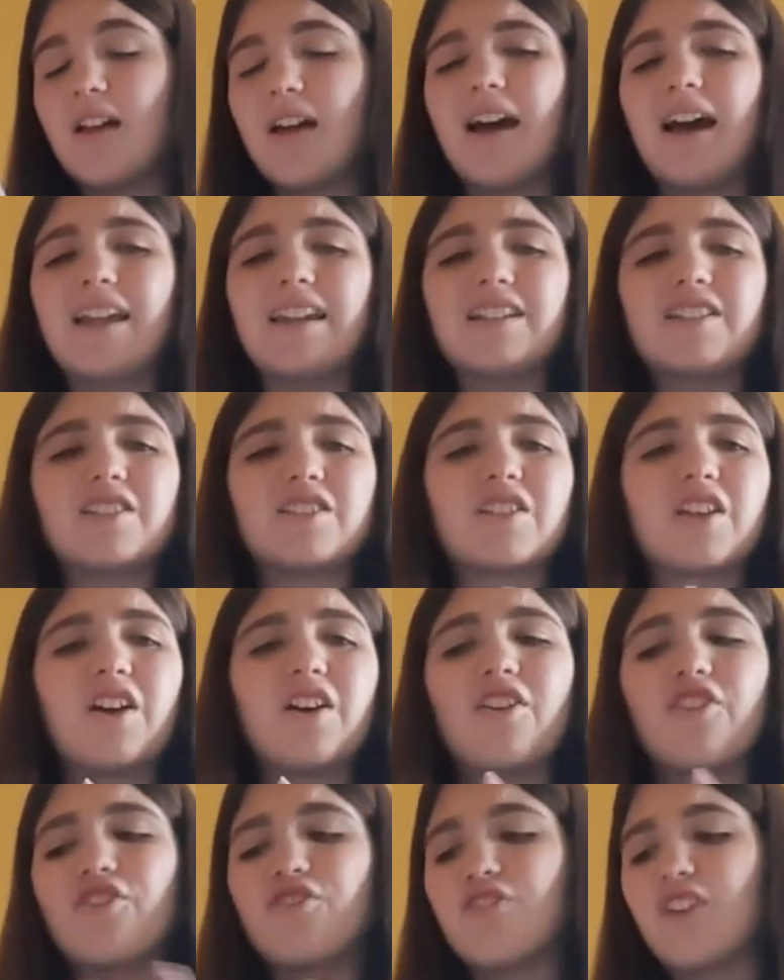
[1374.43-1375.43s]
And it just
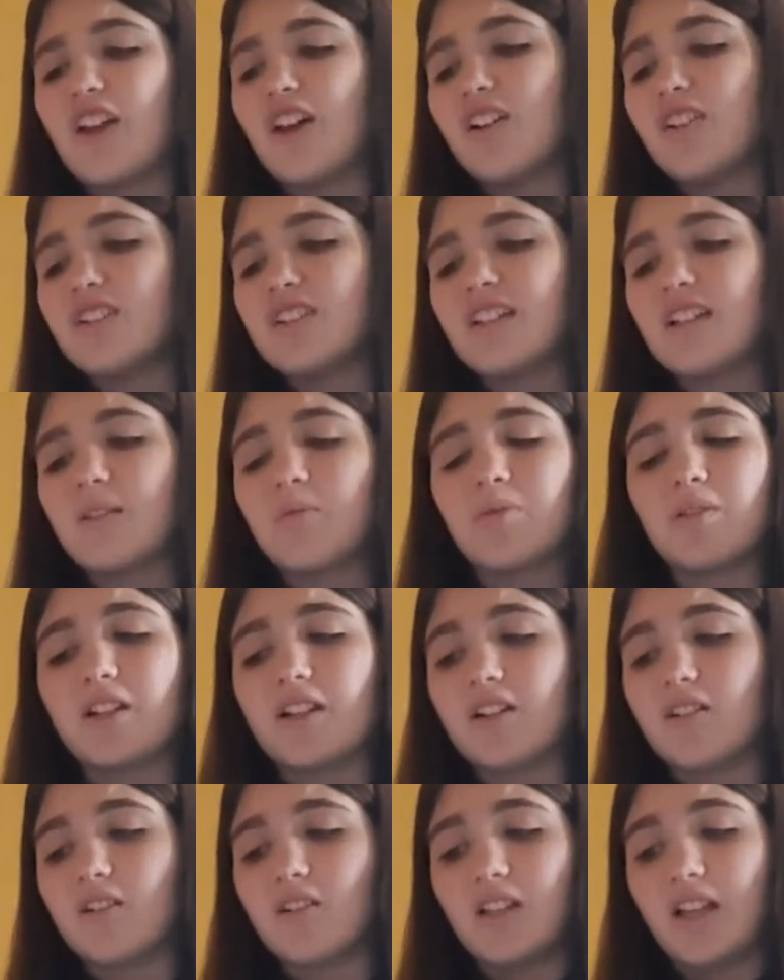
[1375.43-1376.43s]
failed at a
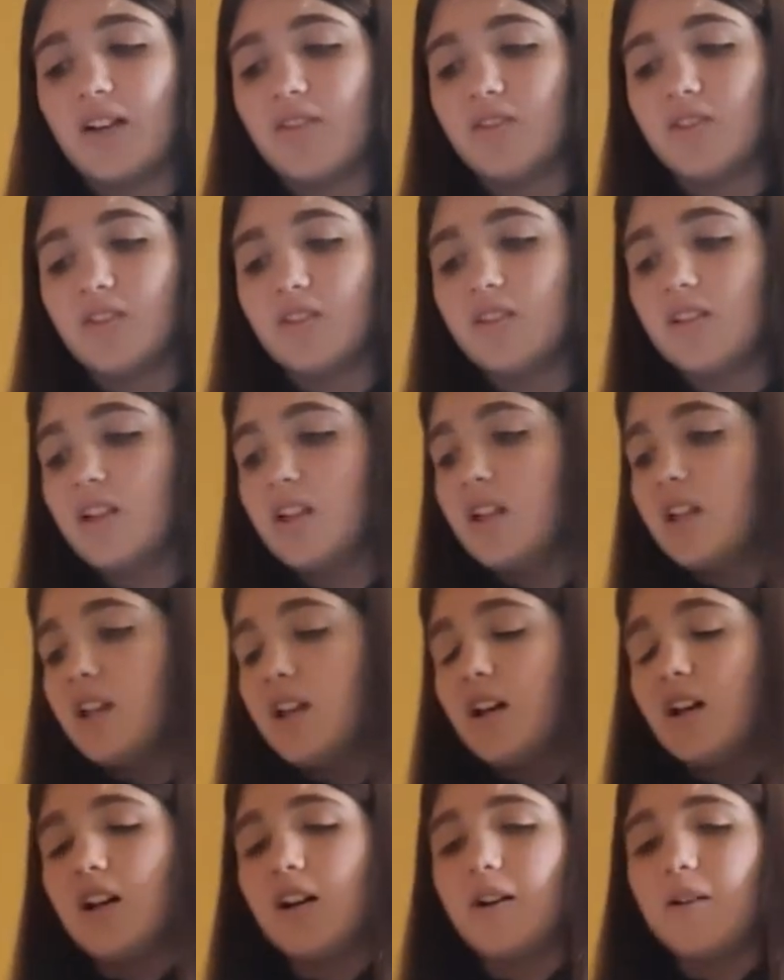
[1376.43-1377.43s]
political level.
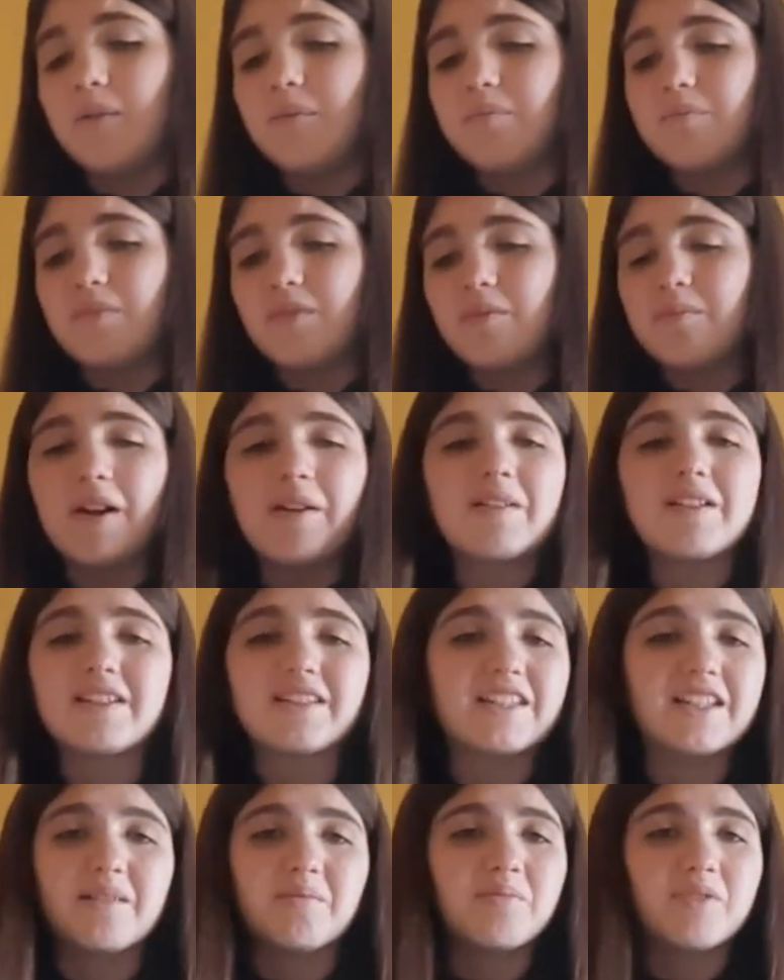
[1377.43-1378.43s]
Mary
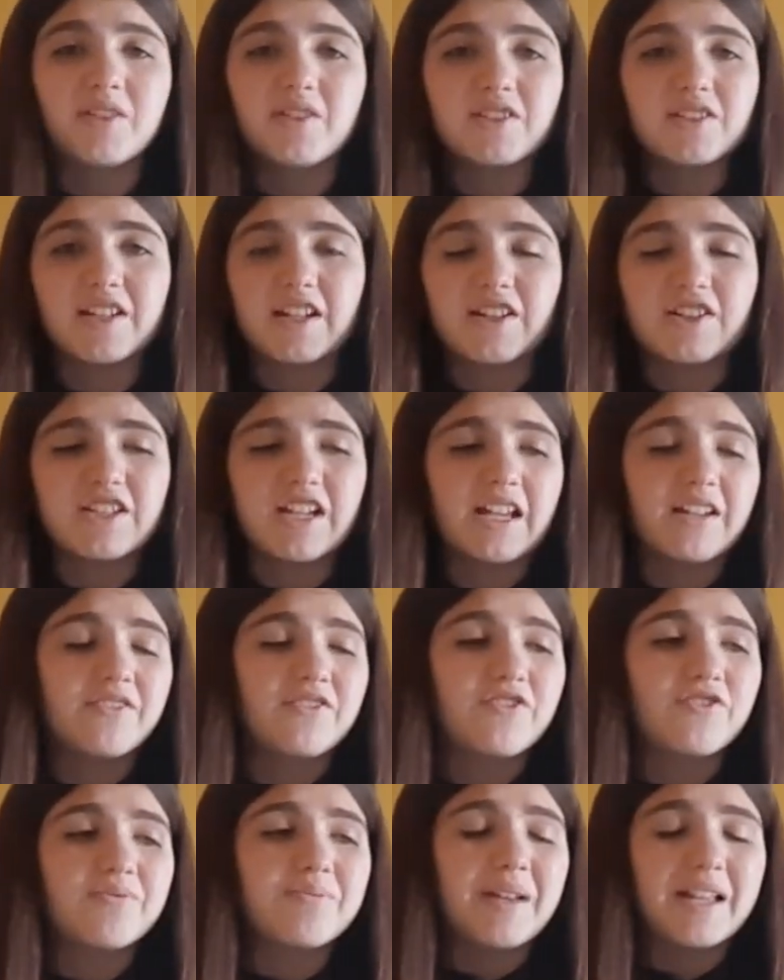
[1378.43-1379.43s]
didn't produce an heir. She had
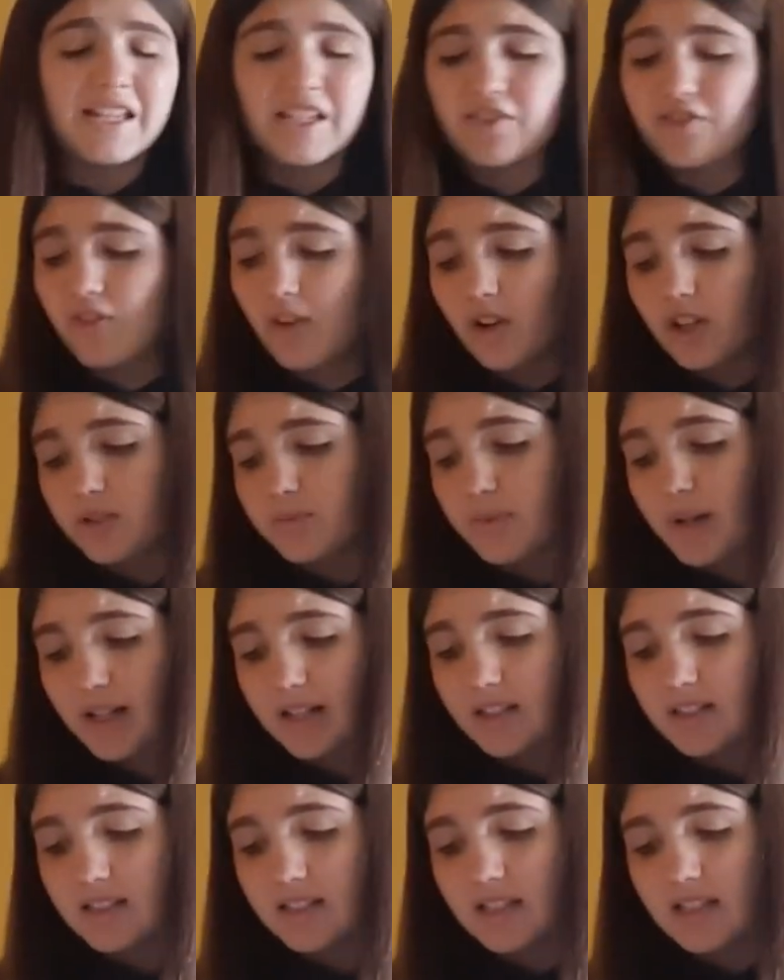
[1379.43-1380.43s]
many false
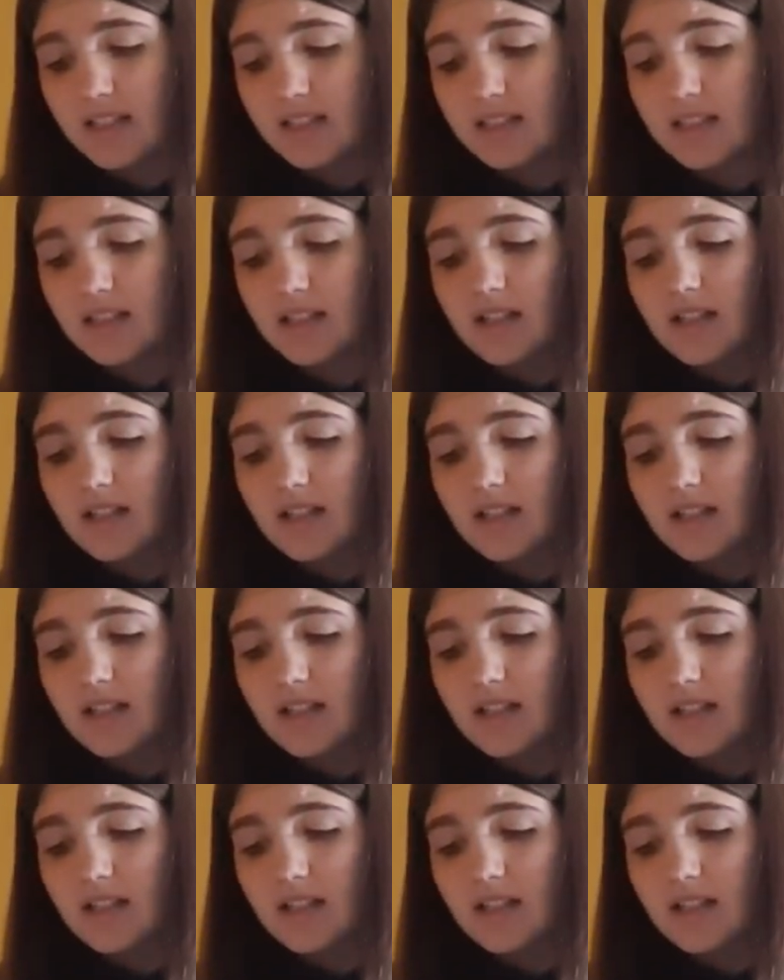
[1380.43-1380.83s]
pregnancies.